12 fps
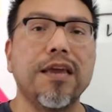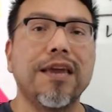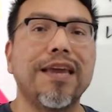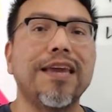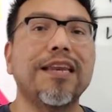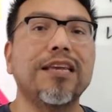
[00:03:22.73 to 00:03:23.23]

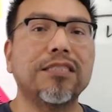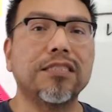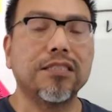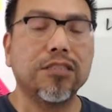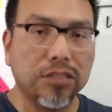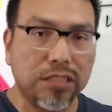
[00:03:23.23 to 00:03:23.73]
it is
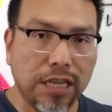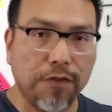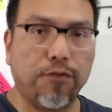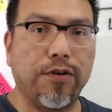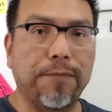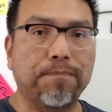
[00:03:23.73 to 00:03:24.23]

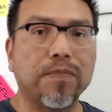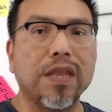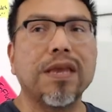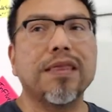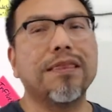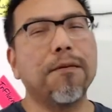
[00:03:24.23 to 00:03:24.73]
different
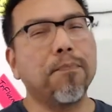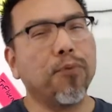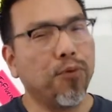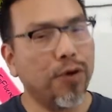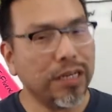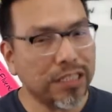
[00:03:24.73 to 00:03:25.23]
the
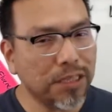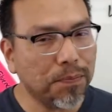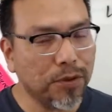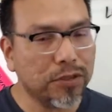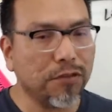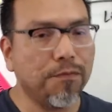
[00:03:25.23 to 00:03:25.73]

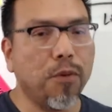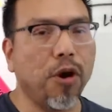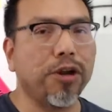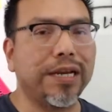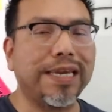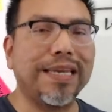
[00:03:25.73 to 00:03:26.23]
principles of
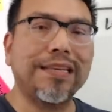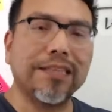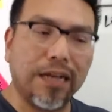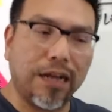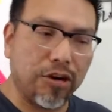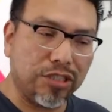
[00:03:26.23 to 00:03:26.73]
marketing
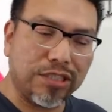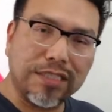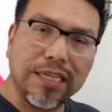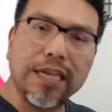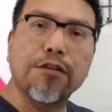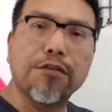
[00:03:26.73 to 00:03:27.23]
are
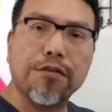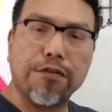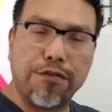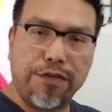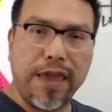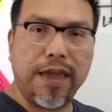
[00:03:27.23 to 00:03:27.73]
still
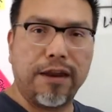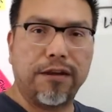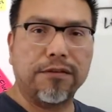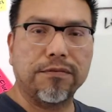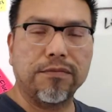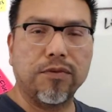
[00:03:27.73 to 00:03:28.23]

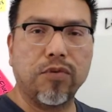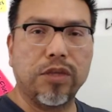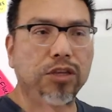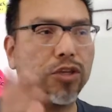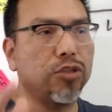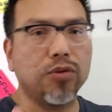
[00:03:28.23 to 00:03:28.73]
there whether
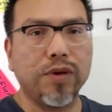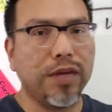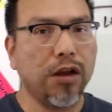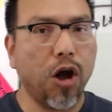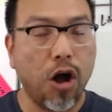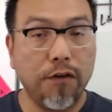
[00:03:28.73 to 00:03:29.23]
you do
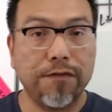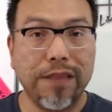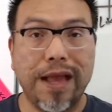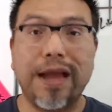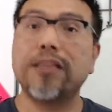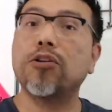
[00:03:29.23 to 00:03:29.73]
it
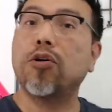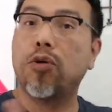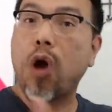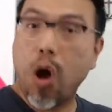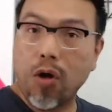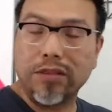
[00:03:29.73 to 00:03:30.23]
offline or
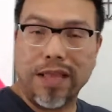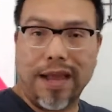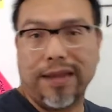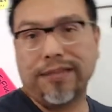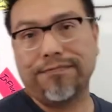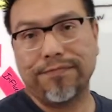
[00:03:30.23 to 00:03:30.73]

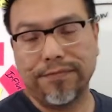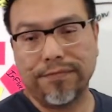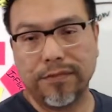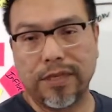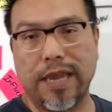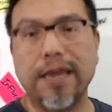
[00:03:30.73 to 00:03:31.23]
online
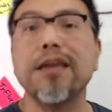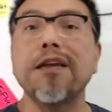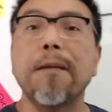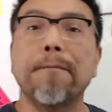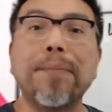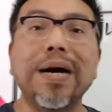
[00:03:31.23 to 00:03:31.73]
okay
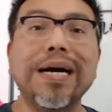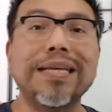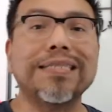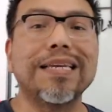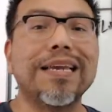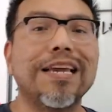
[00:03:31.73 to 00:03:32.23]

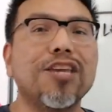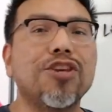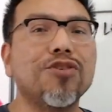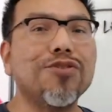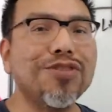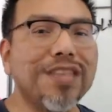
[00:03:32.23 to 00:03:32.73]
but
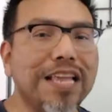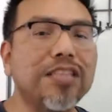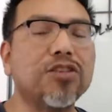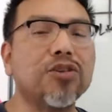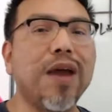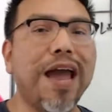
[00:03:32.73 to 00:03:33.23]
you need
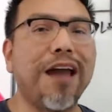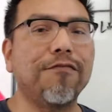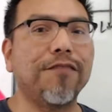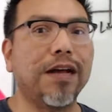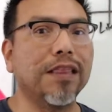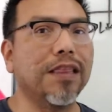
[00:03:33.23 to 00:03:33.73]
to have
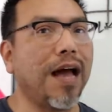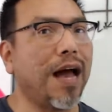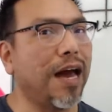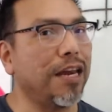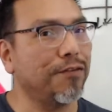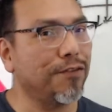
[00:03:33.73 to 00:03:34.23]
a
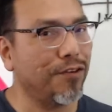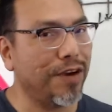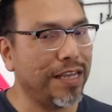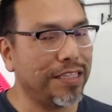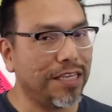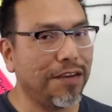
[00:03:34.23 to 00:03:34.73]
lot of
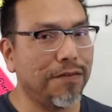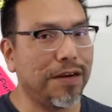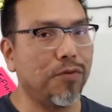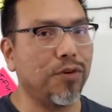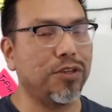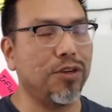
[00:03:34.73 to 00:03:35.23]
creativity
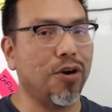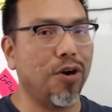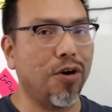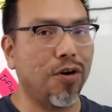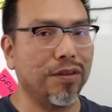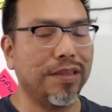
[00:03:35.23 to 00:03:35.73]
when you go
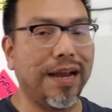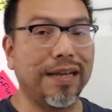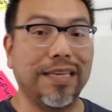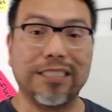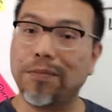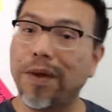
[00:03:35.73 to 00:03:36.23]
online
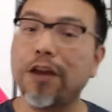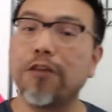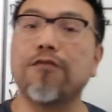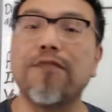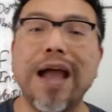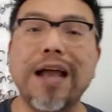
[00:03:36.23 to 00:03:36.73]
as a matter of
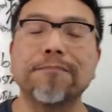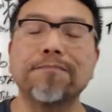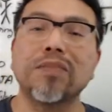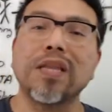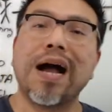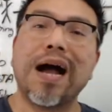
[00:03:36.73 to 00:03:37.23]
fact
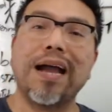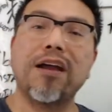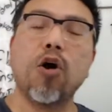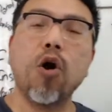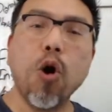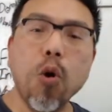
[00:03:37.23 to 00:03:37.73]
I
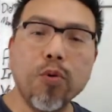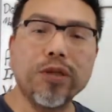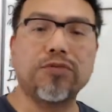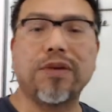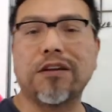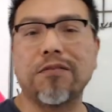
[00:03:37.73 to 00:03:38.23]

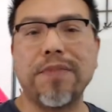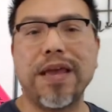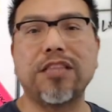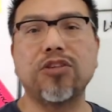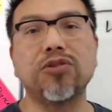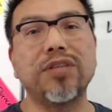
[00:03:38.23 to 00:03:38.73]
always
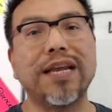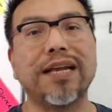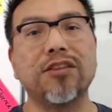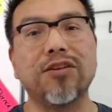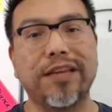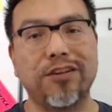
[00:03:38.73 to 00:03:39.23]
recommend you take a
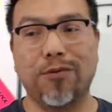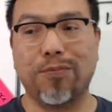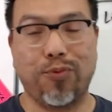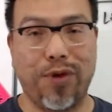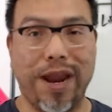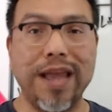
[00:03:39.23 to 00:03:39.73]
look at your
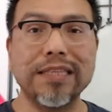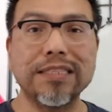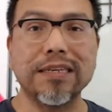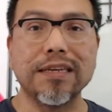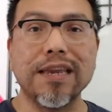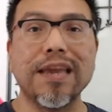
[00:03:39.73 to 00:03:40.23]
brand
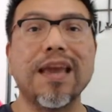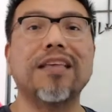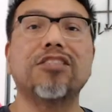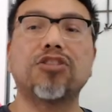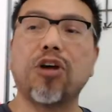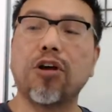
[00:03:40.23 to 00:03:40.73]
and
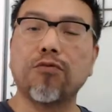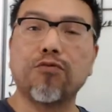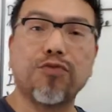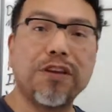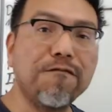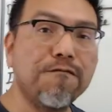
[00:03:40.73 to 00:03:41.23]
start
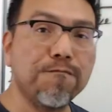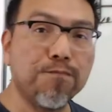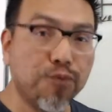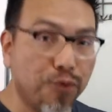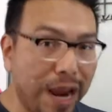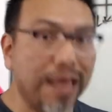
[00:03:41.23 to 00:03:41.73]

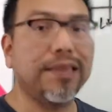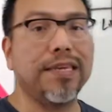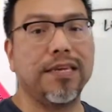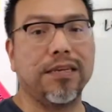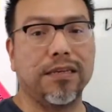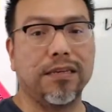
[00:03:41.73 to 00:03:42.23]

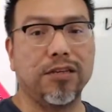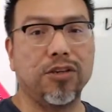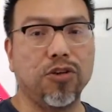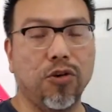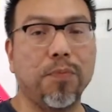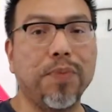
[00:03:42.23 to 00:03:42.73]
rebranding
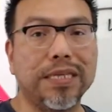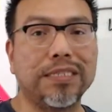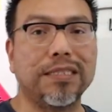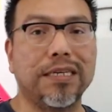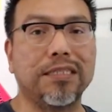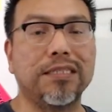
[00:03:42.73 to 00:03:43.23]
your
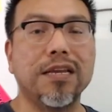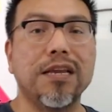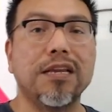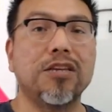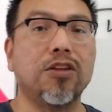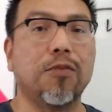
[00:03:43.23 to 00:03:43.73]
business,
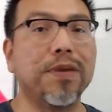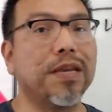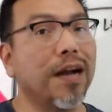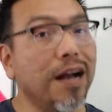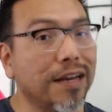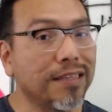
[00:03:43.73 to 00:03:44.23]
you know,
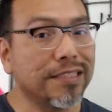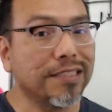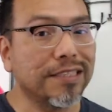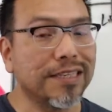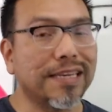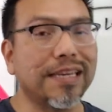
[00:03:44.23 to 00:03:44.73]
because
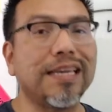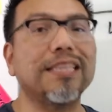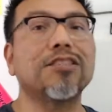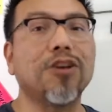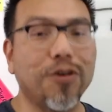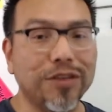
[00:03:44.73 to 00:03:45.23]
it's
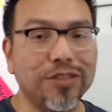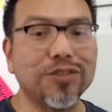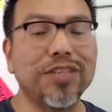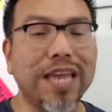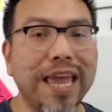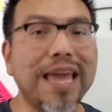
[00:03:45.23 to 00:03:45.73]
going to
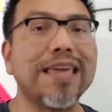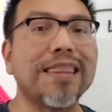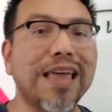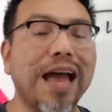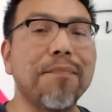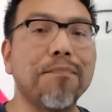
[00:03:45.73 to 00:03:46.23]
take
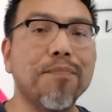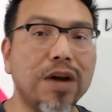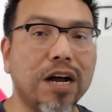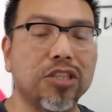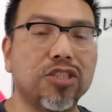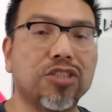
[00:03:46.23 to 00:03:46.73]
that
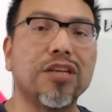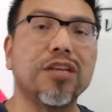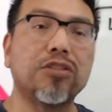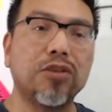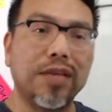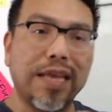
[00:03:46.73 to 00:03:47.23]
much
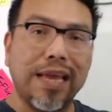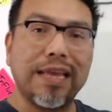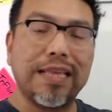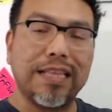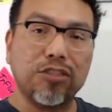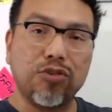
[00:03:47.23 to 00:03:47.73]
to get
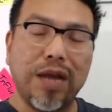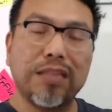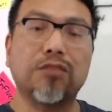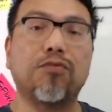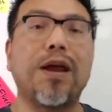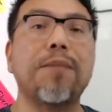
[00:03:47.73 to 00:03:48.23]
and attract
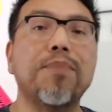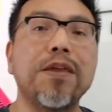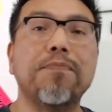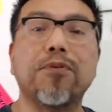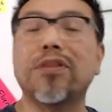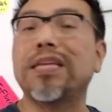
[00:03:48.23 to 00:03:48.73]
the right
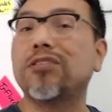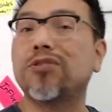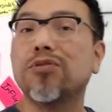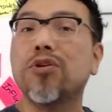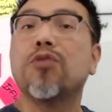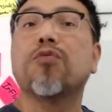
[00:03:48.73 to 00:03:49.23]
people and
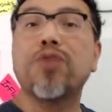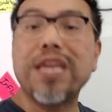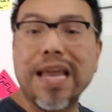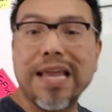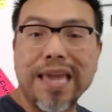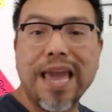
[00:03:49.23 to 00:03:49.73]
to re
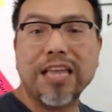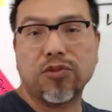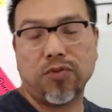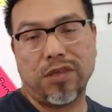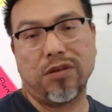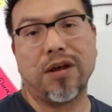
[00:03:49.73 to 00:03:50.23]
engage
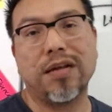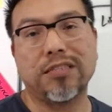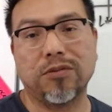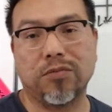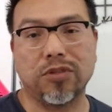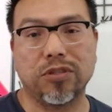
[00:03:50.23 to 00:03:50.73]
with your
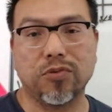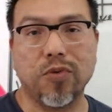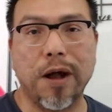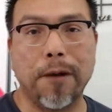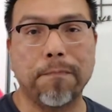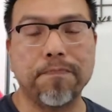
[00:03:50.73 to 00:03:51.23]
customers as
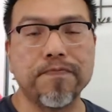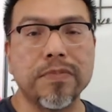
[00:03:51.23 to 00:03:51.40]
well.